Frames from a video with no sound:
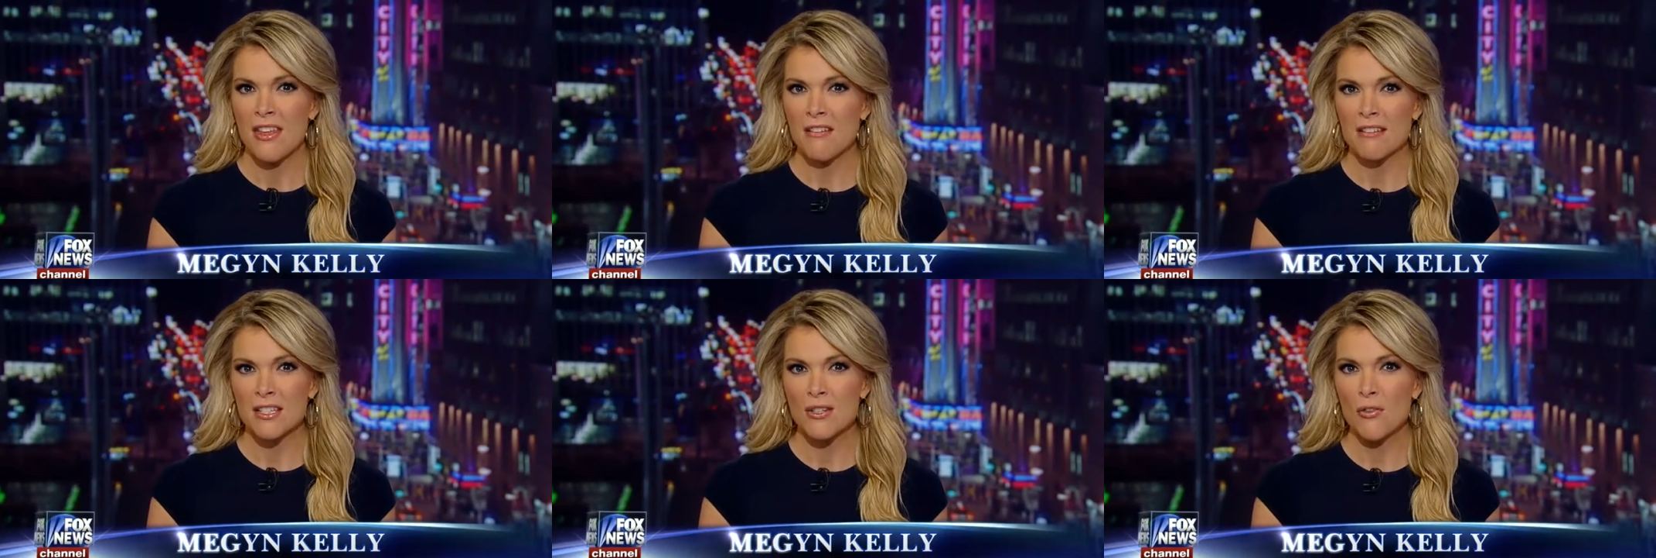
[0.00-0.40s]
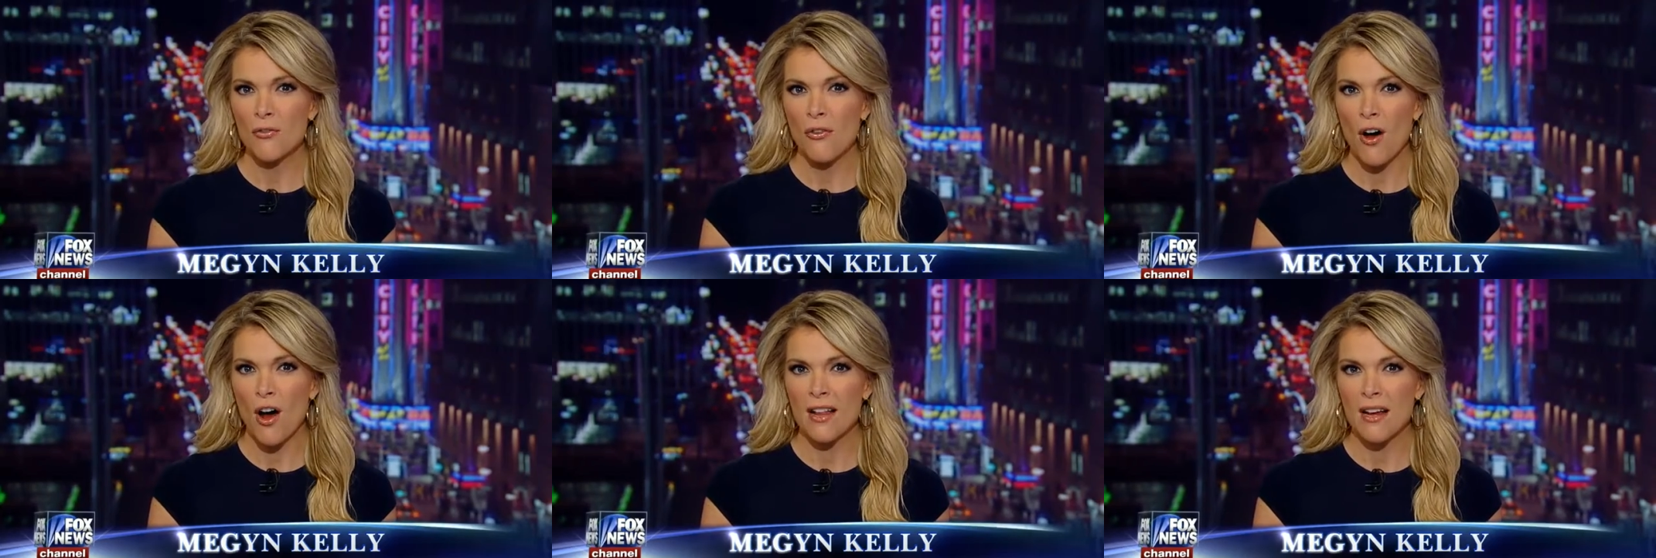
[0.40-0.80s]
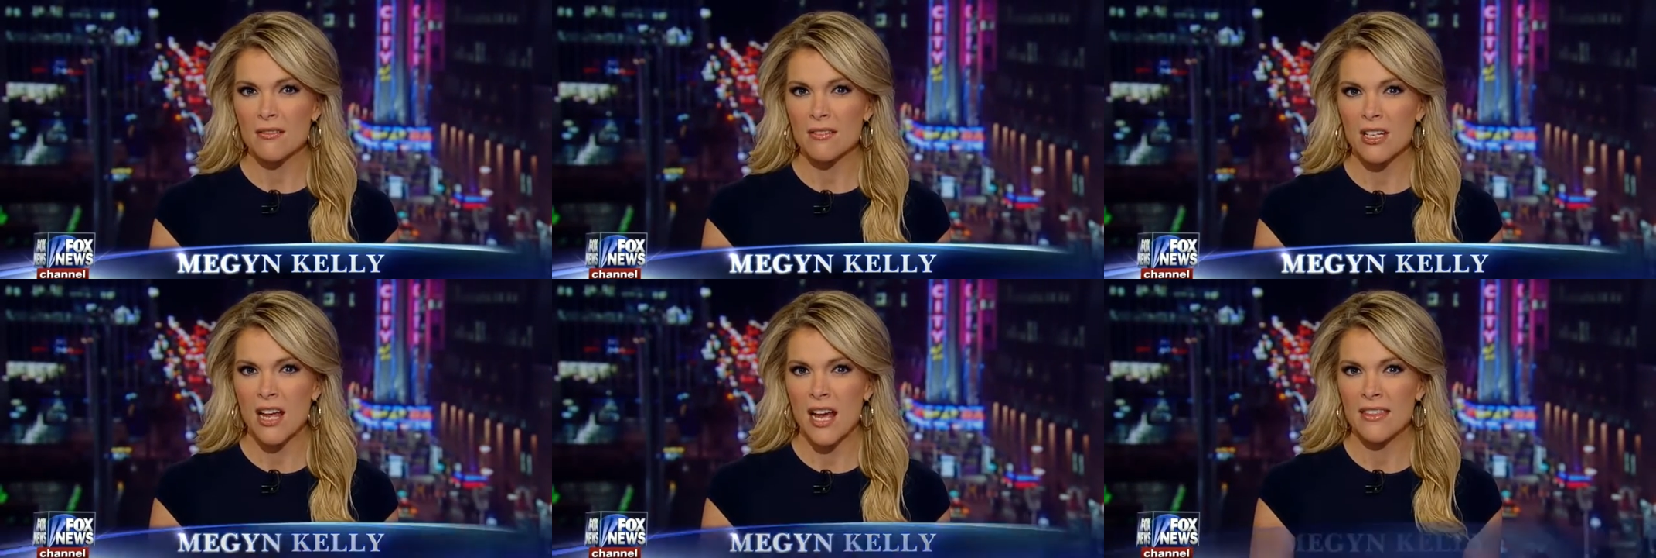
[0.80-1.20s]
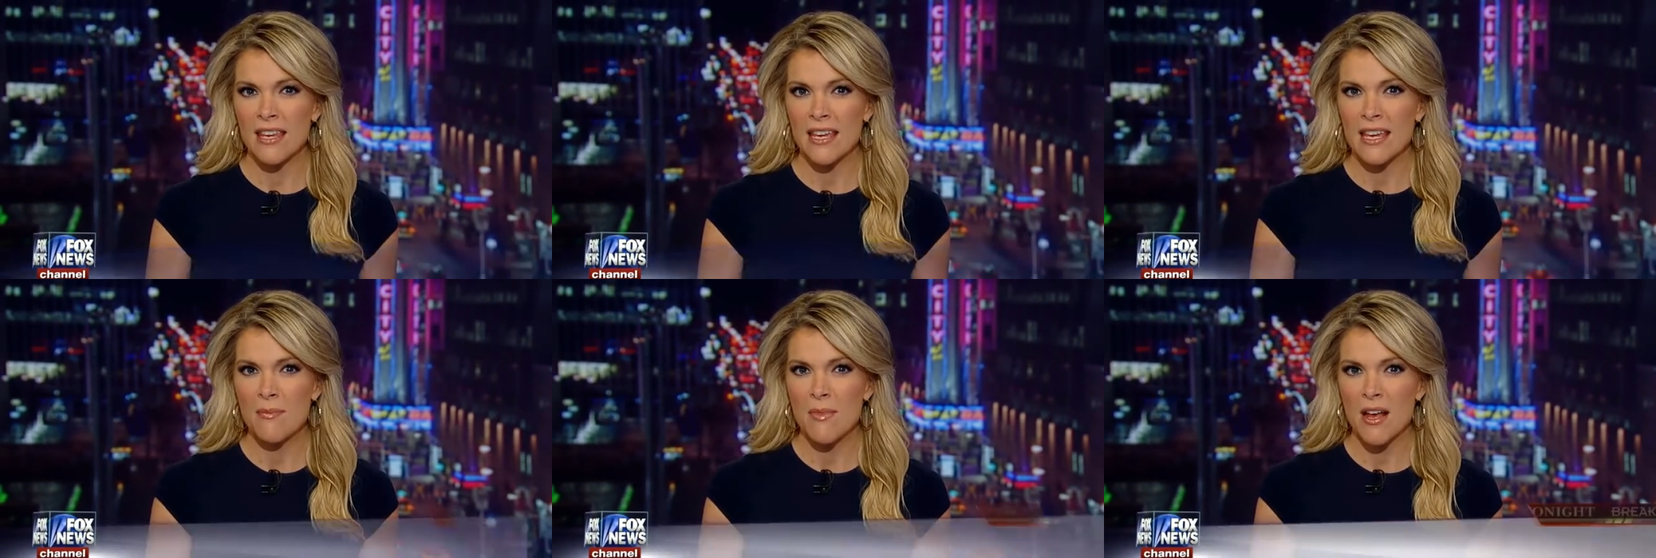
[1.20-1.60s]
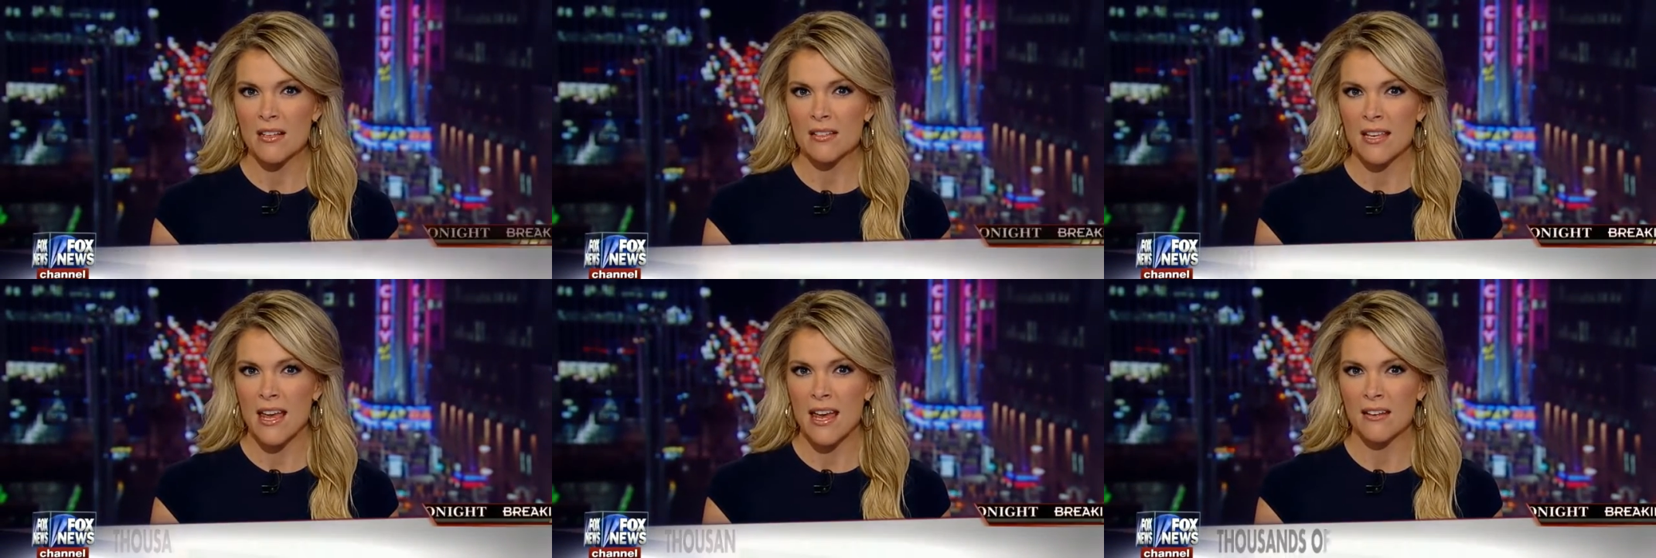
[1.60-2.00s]
There is new fallout tonight in the
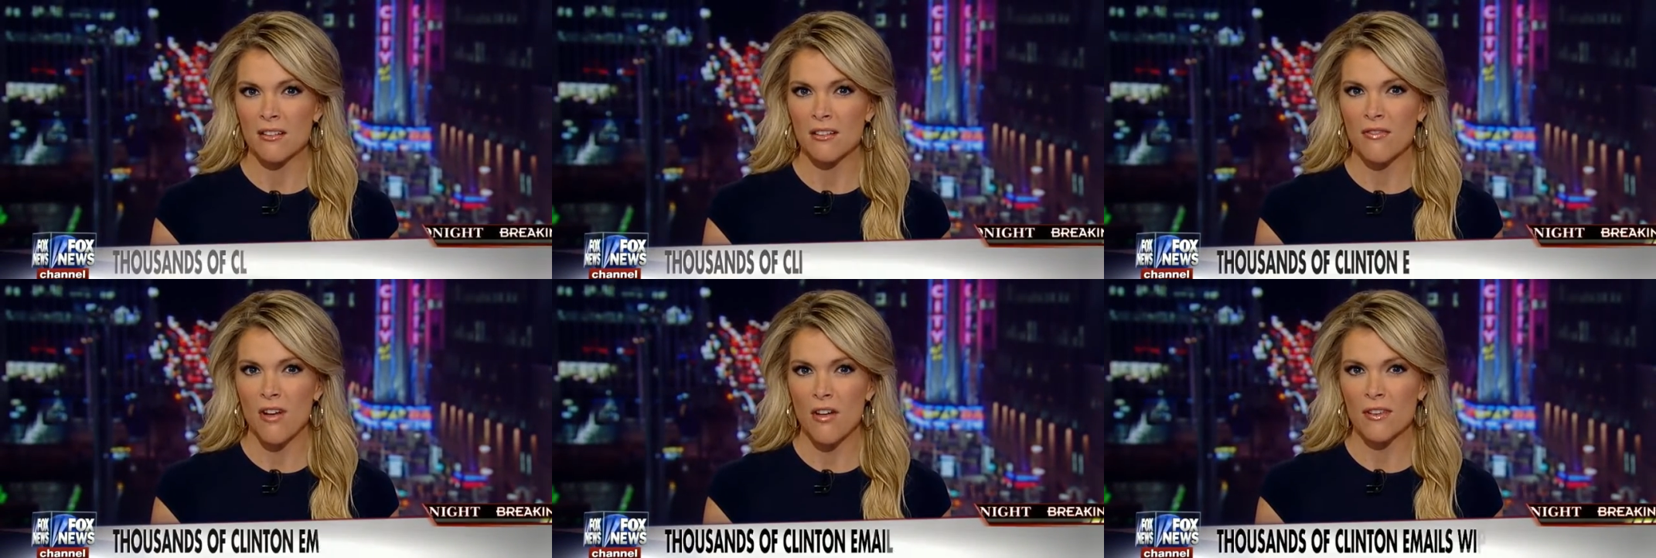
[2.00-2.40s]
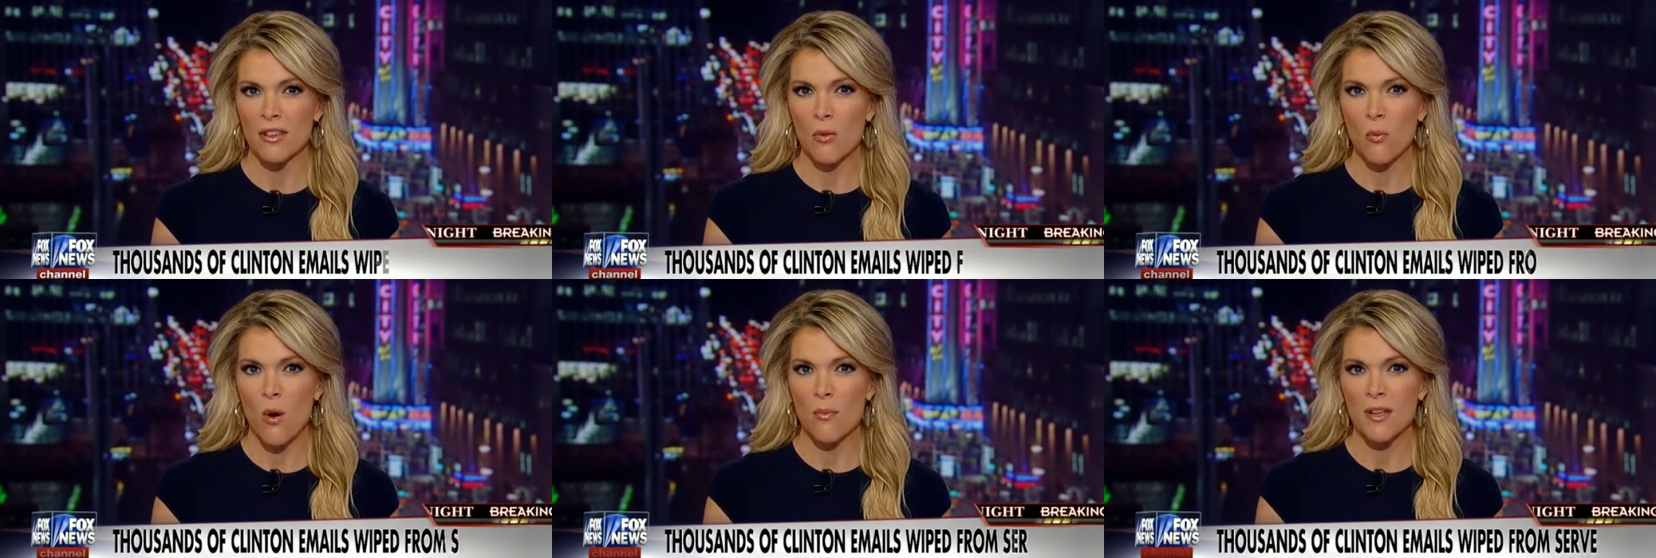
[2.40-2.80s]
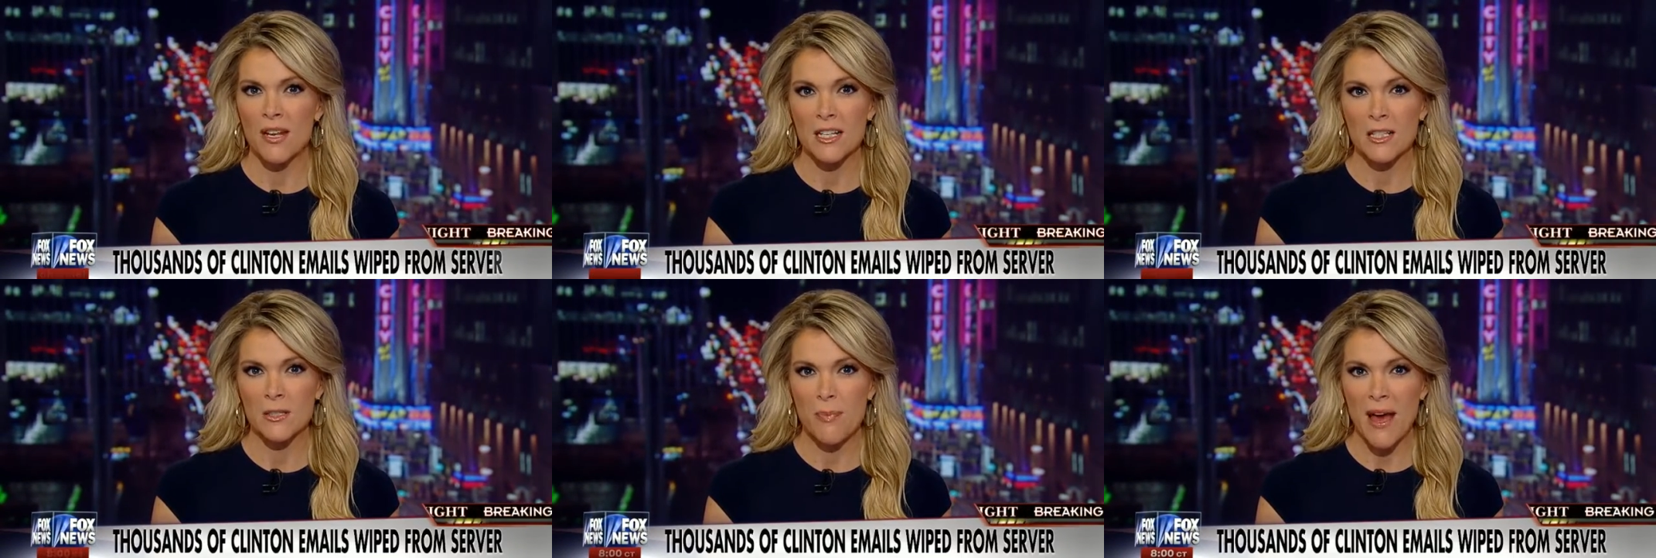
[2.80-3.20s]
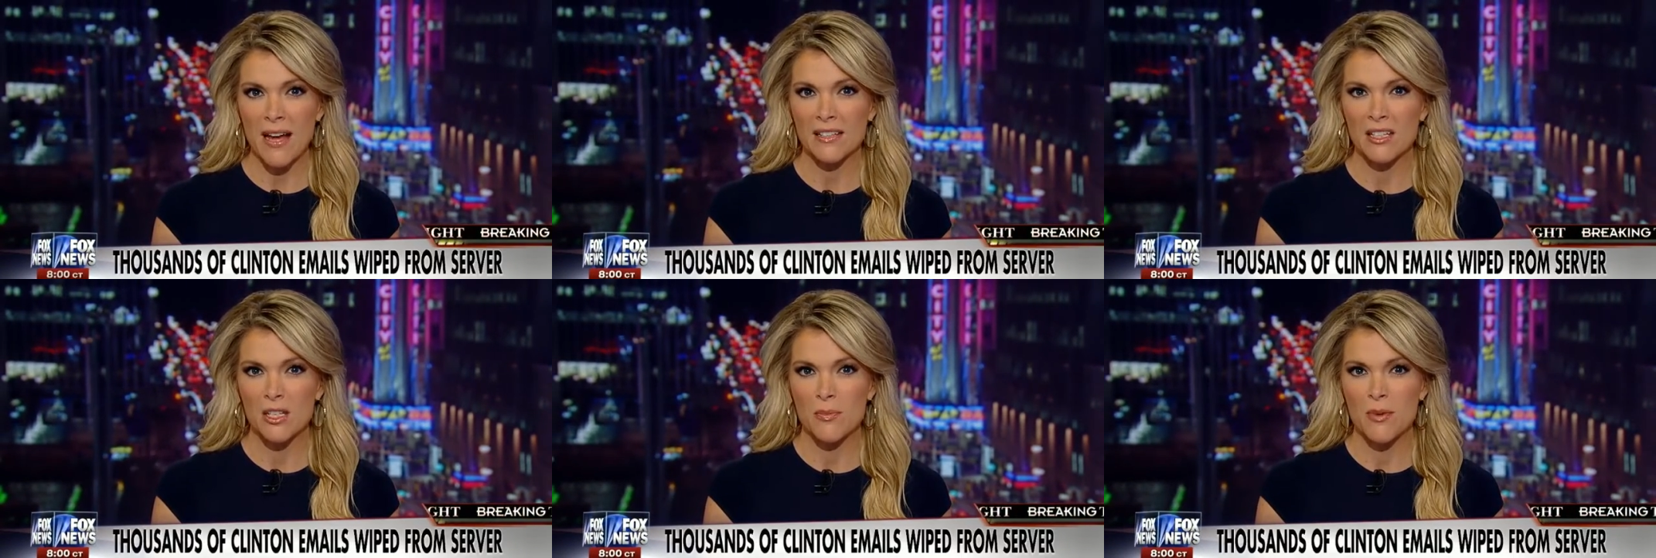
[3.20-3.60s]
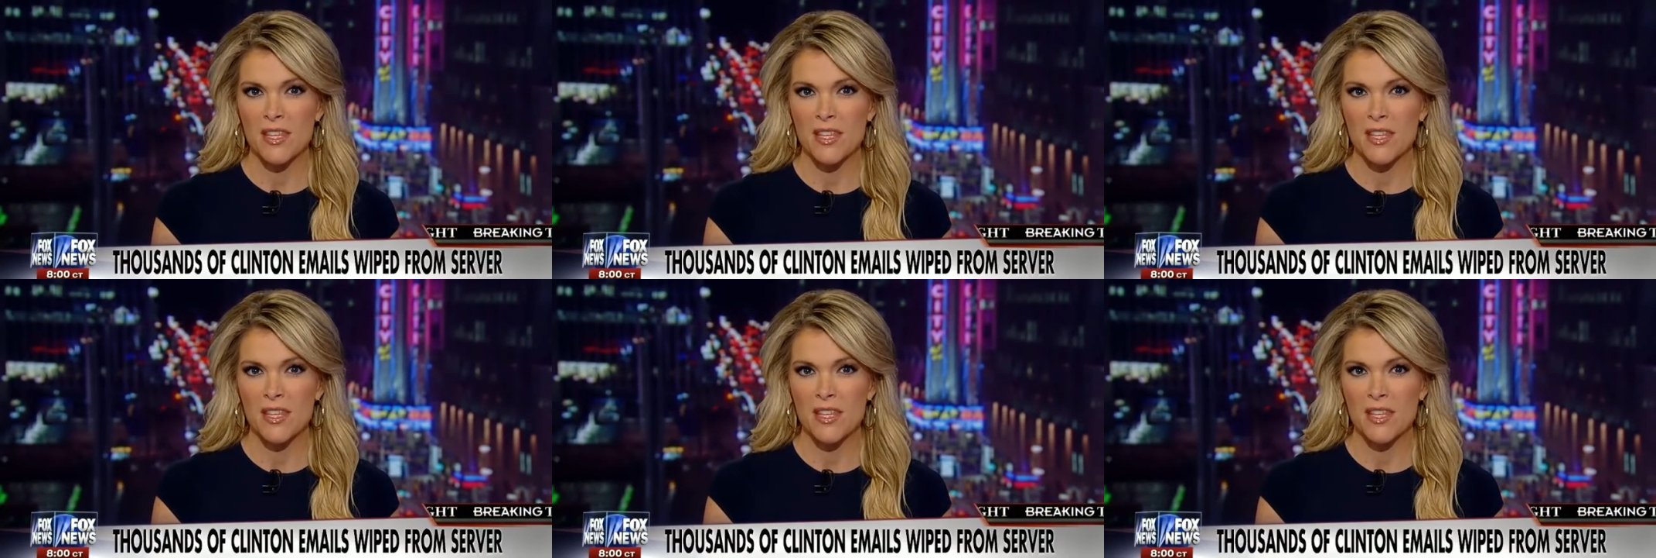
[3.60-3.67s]
email scandal involving the woman expected